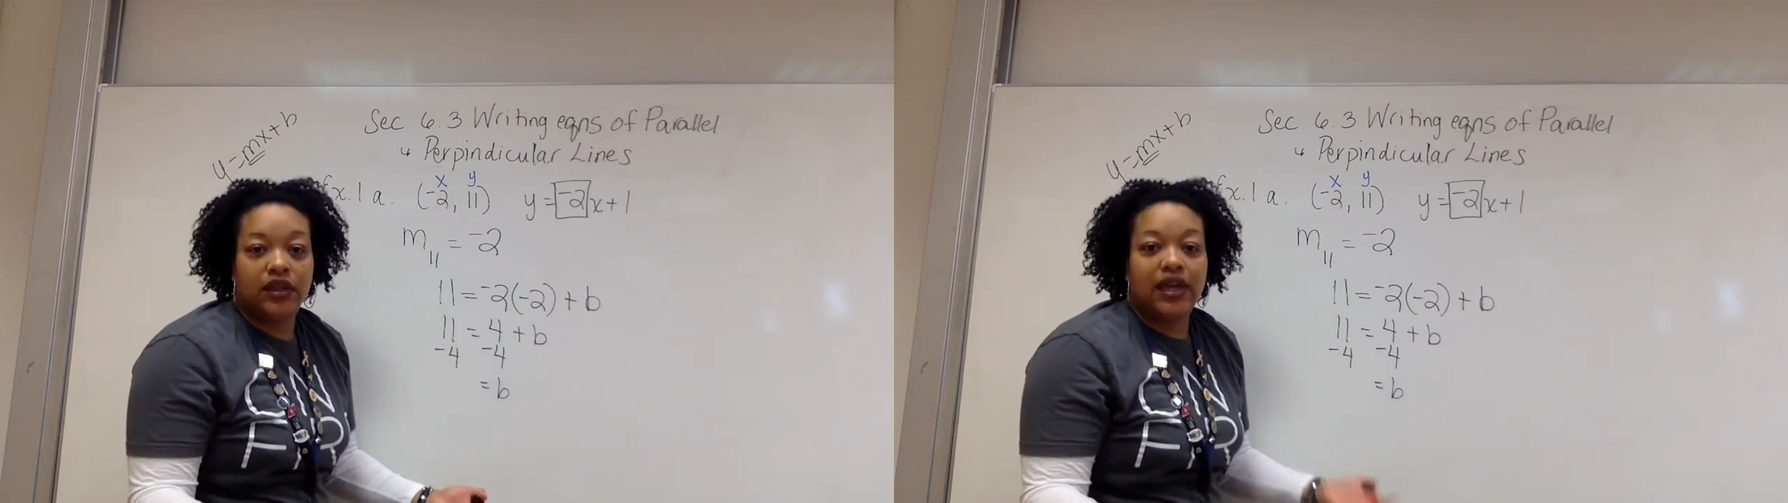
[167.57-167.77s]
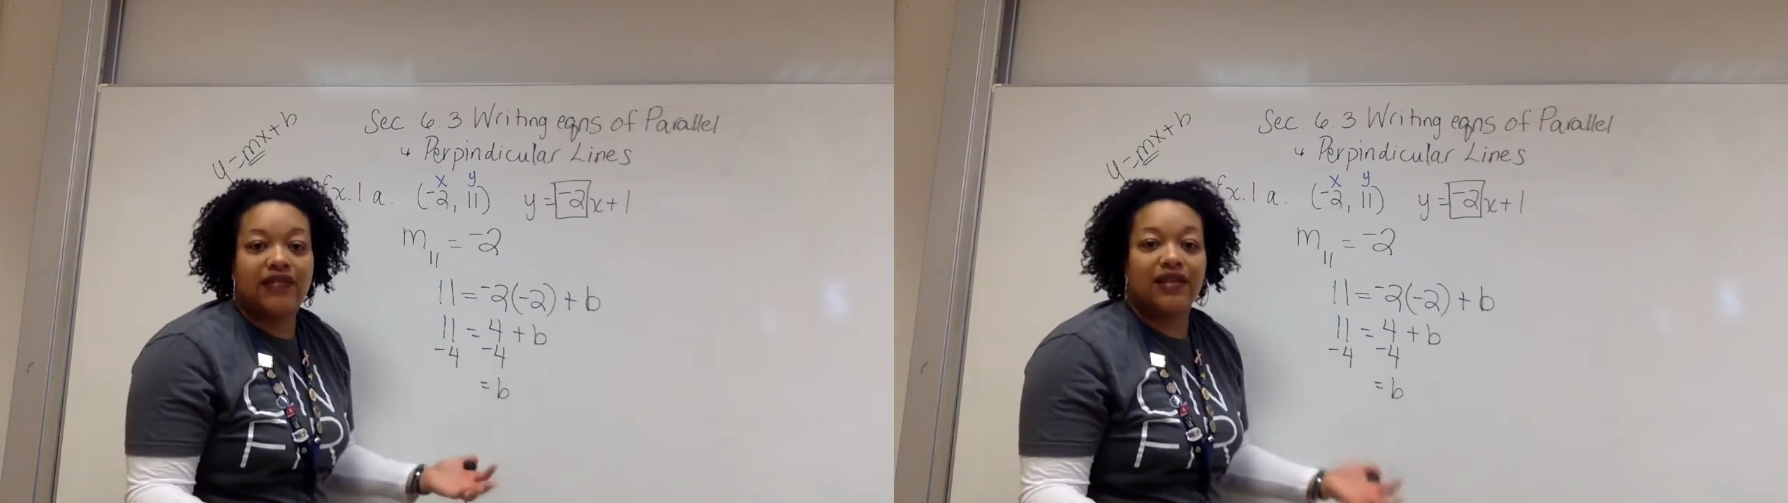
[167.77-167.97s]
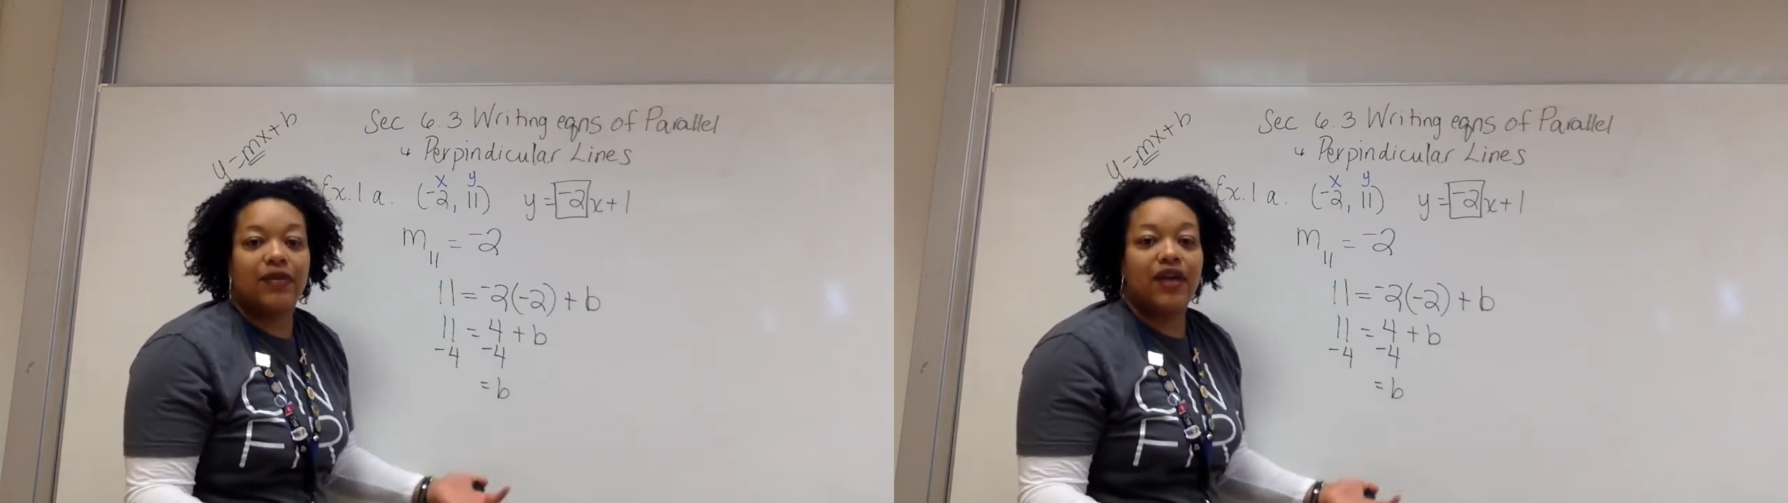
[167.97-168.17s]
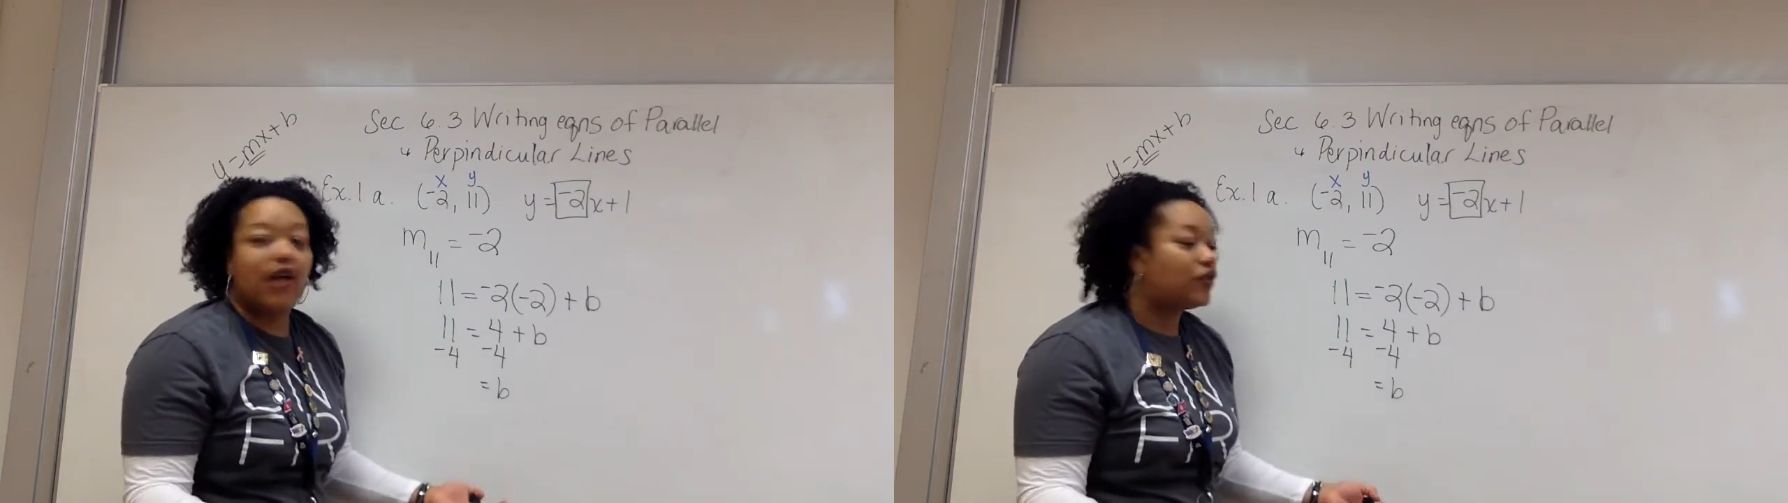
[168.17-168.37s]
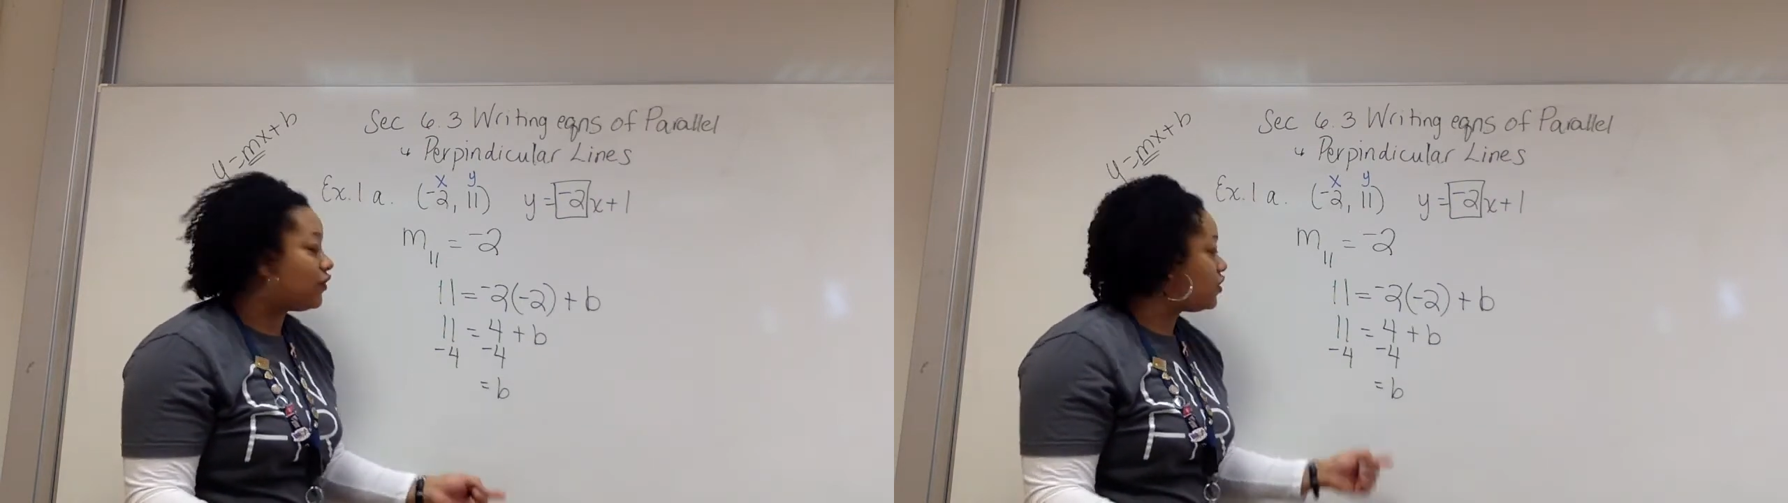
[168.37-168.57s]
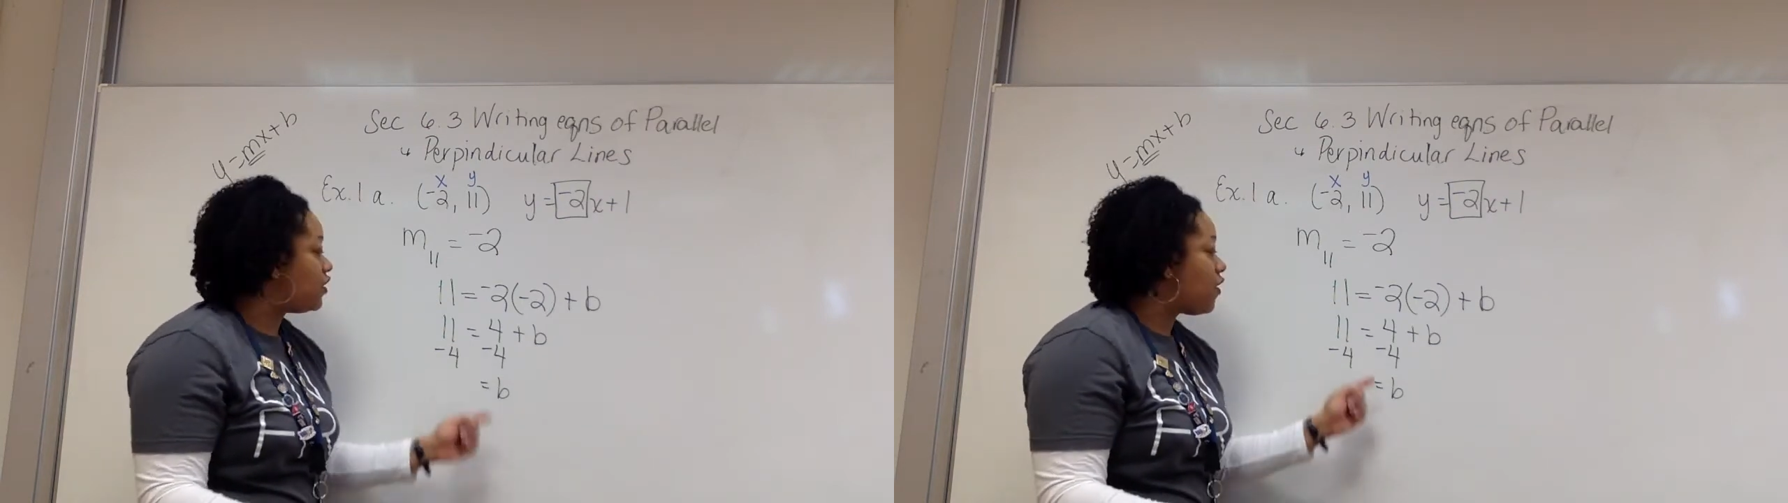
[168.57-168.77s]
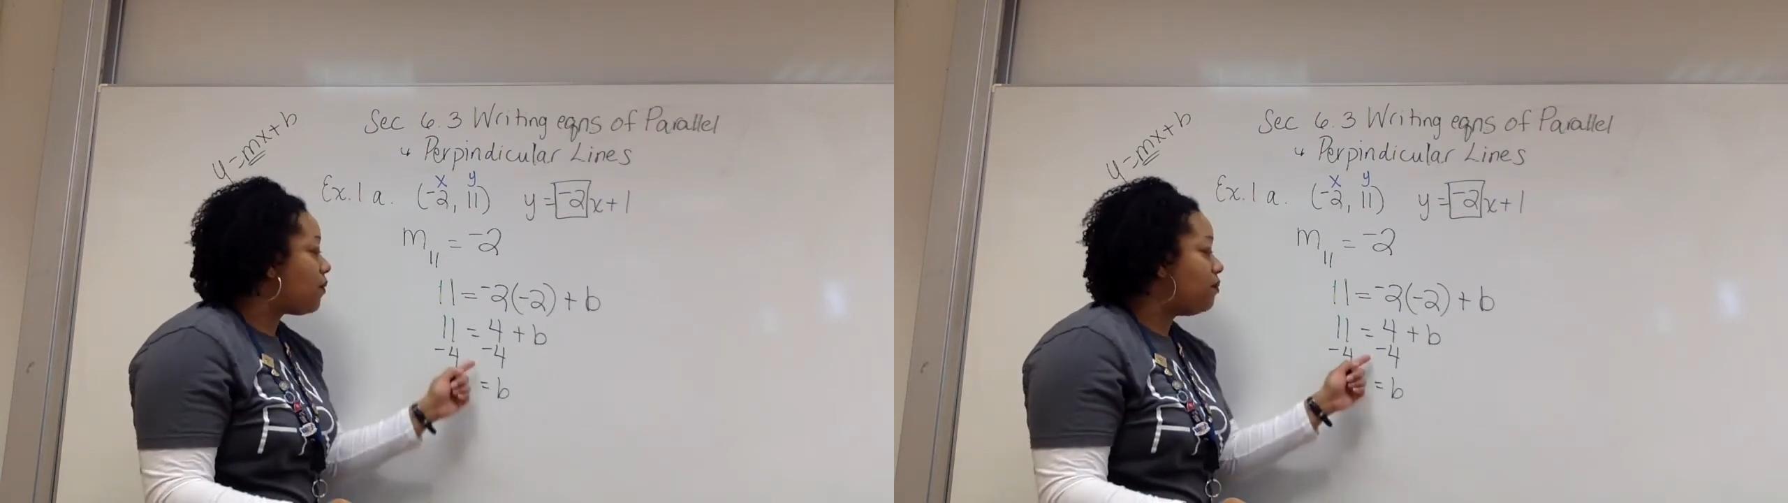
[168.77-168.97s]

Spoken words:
and some of y'all are still